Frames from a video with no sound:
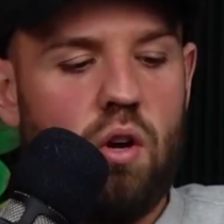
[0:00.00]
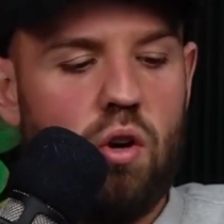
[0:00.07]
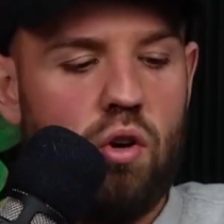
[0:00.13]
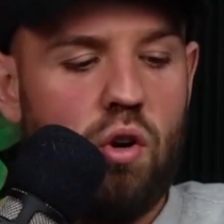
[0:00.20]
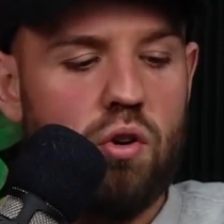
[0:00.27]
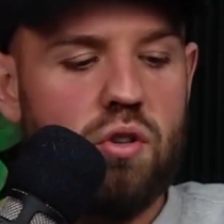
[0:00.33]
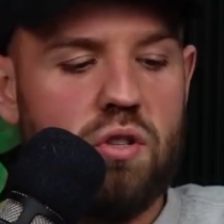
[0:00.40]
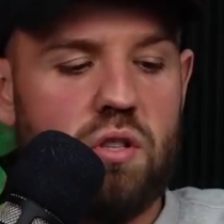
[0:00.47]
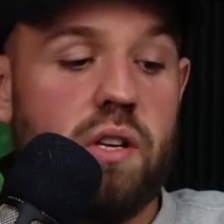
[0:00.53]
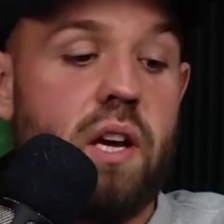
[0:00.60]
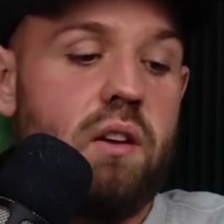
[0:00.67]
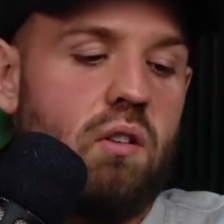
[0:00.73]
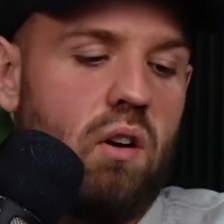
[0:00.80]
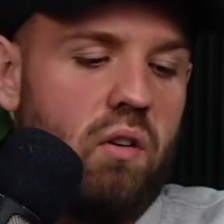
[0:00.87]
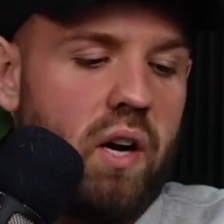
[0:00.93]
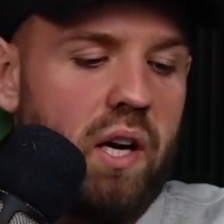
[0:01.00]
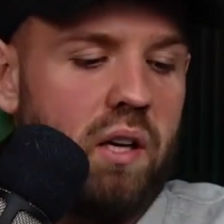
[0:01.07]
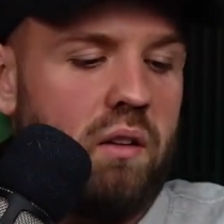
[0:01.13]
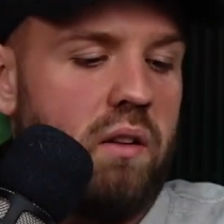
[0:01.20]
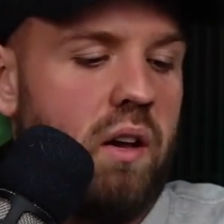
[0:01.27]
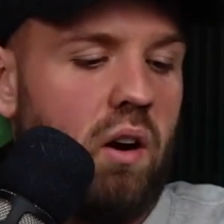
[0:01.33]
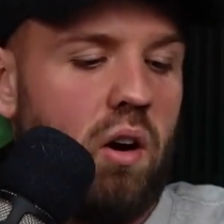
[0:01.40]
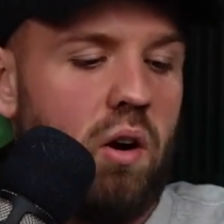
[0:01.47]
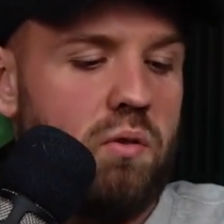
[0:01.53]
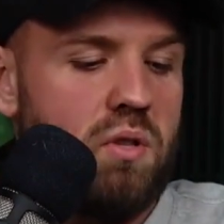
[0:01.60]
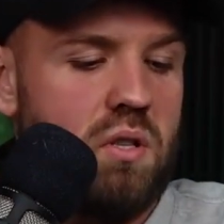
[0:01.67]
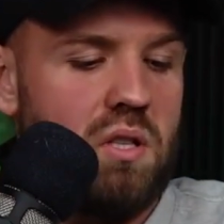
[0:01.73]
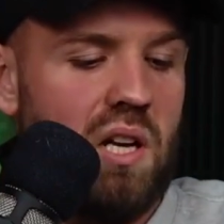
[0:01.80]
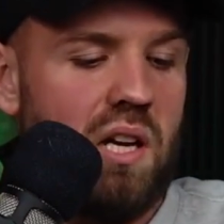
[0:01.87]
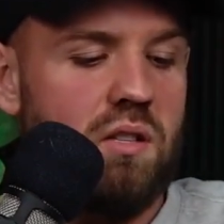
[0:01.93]
you're just saying, all right, their house
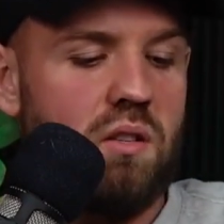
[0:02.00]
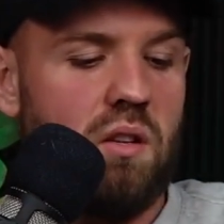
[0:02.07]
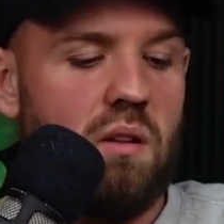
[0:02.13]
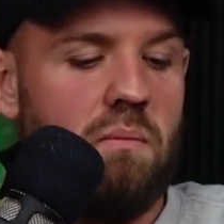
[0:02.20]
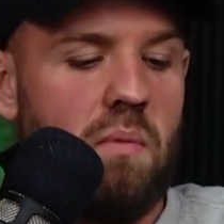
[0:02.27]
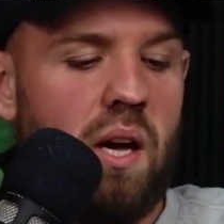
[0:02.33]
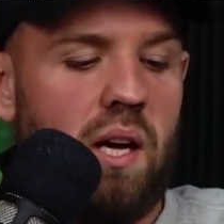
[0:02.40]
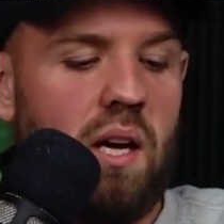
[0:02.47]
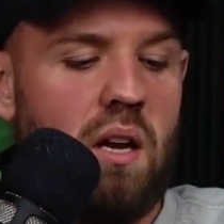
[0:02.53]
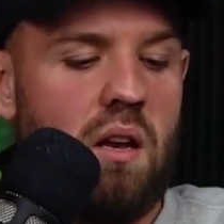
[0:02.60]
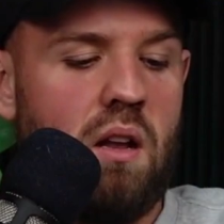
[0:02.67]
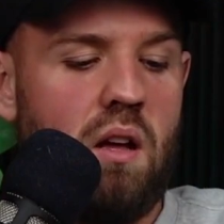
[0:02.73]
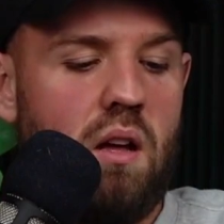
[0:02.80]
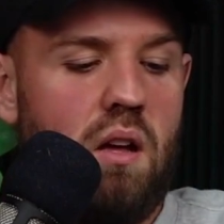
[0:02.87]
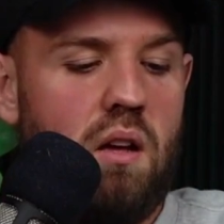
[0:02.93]
is nicer than mine.